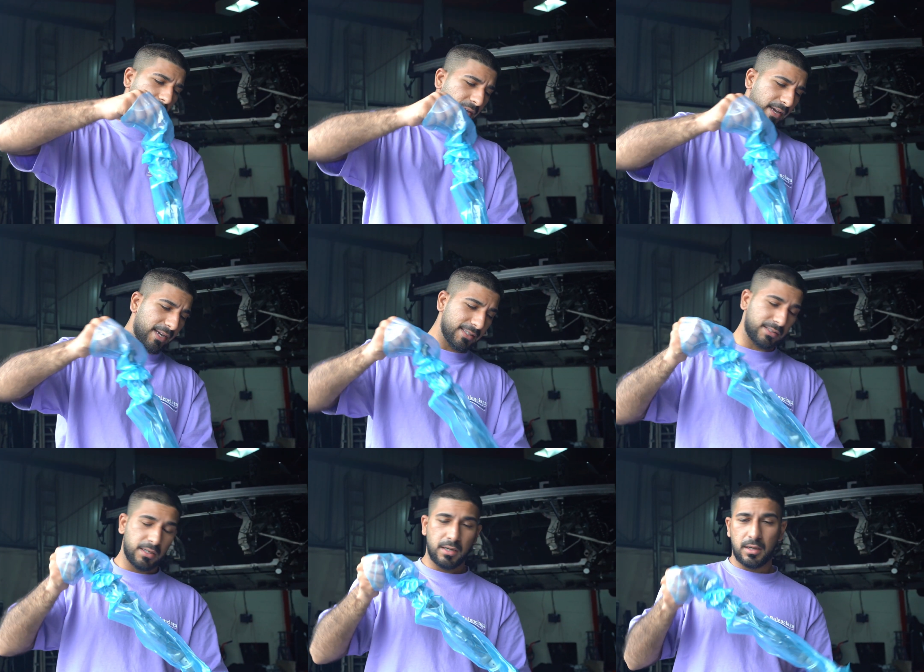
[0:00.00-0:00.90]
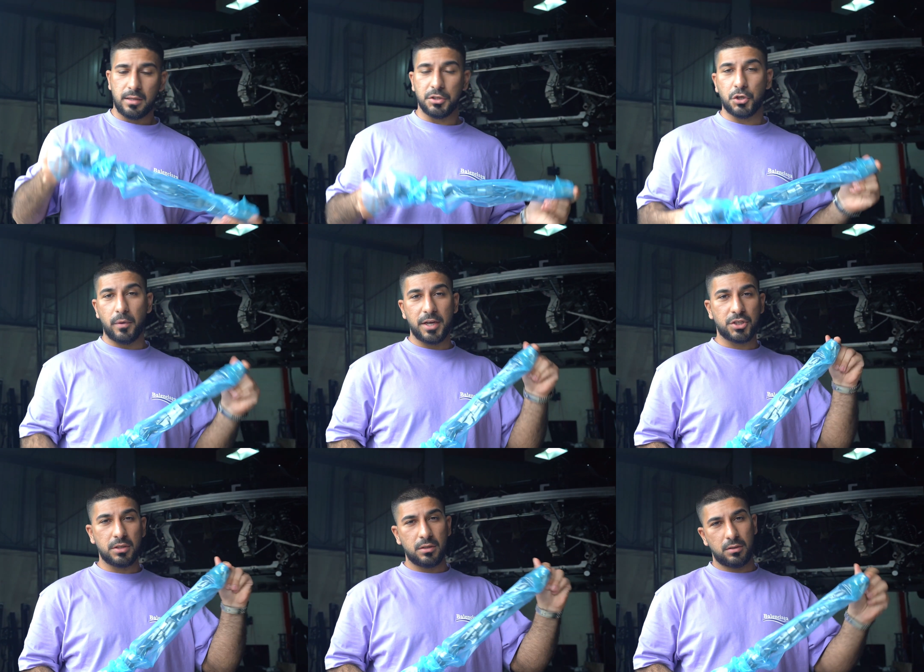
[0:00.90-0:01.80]
is the
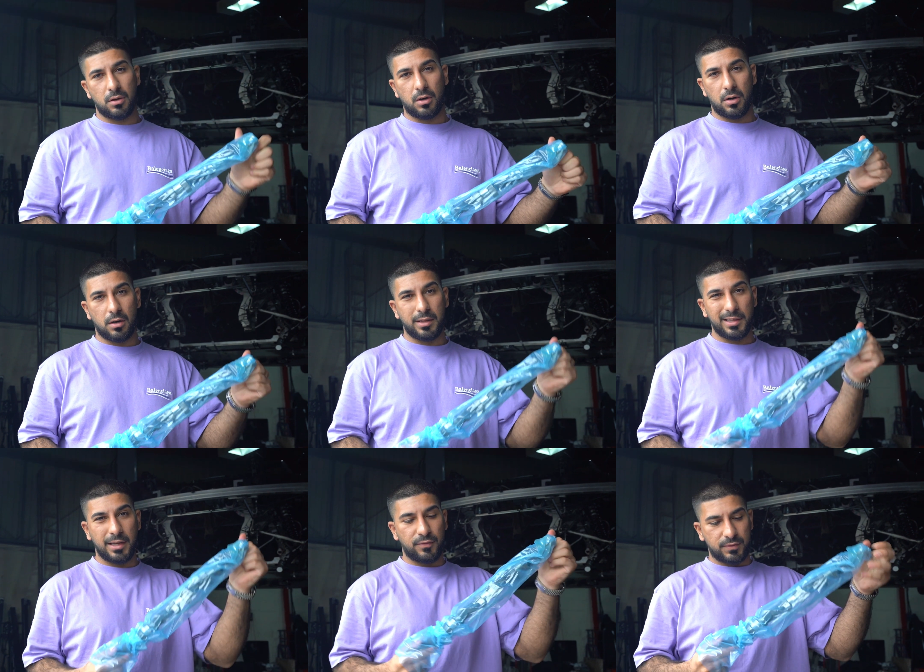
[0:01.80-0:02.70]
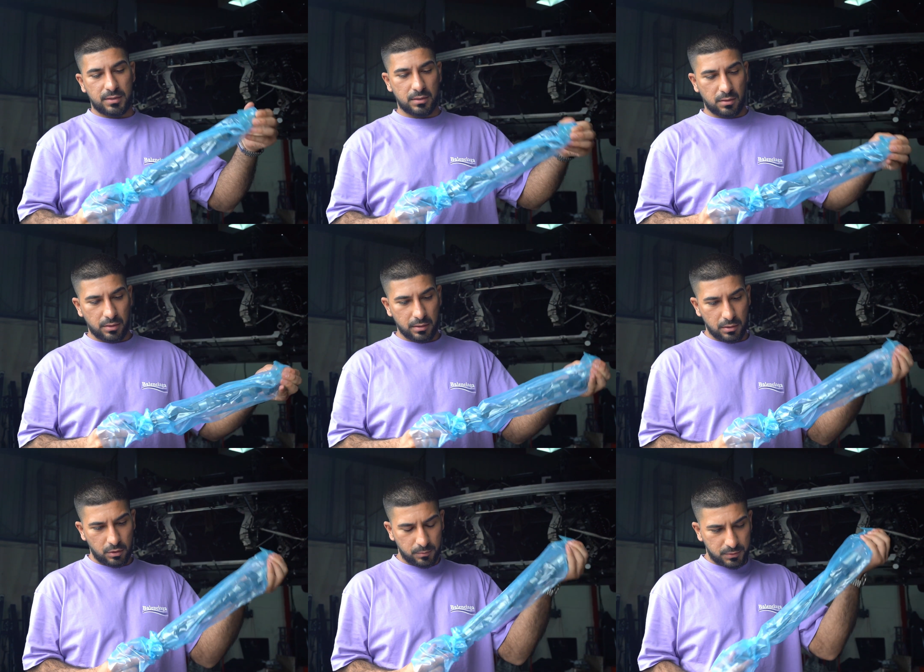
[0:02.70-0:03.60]
duration or the lift on the
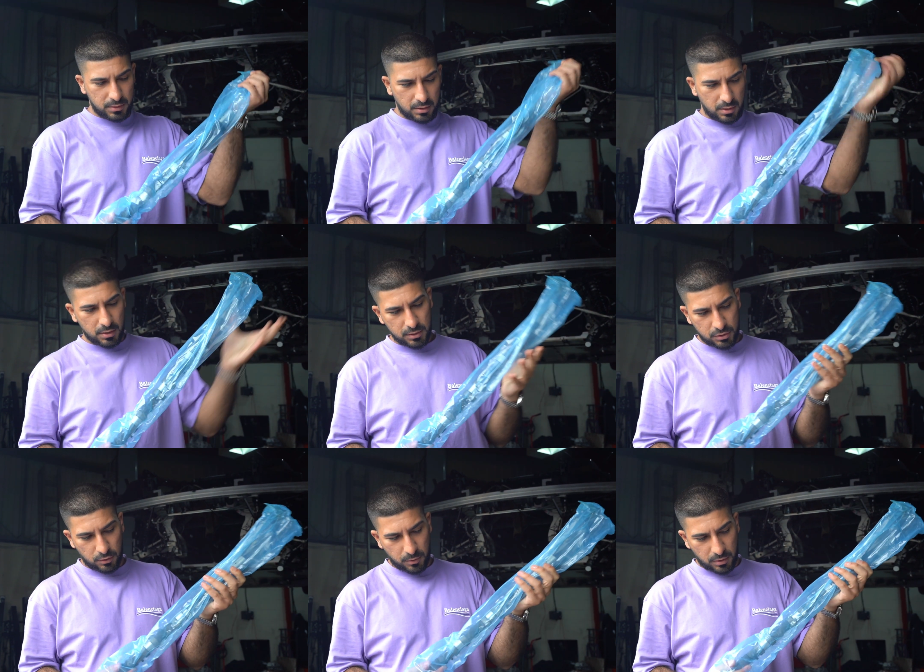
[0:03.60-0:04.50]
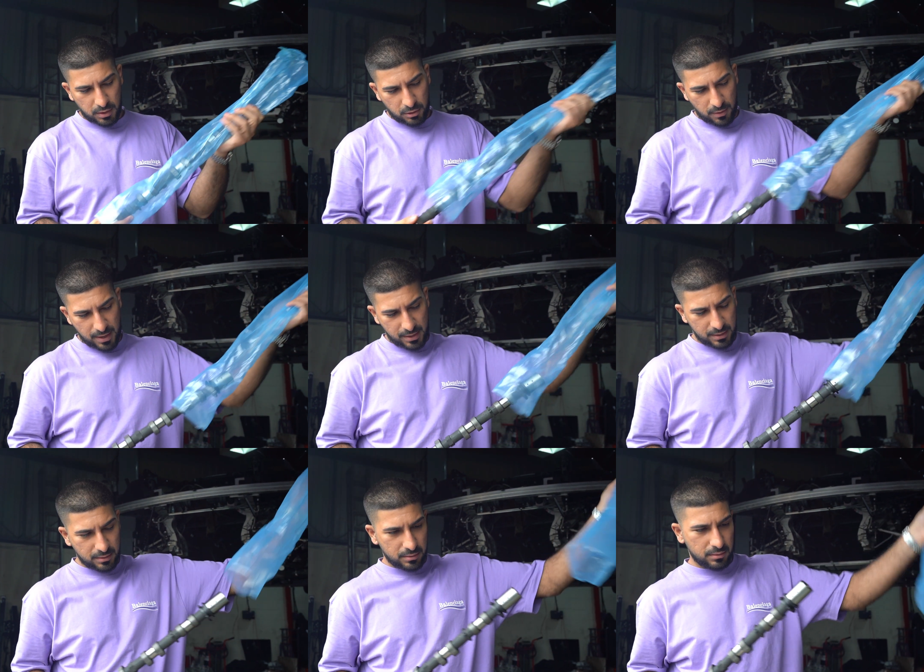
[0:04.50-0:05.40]
lobes. So we're gonna try
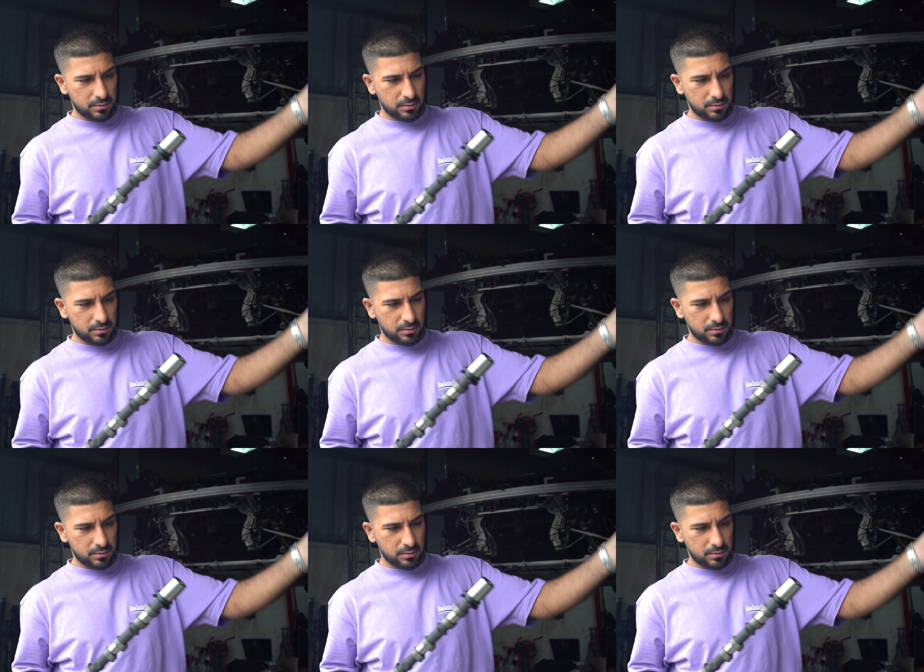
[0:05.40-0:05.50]
and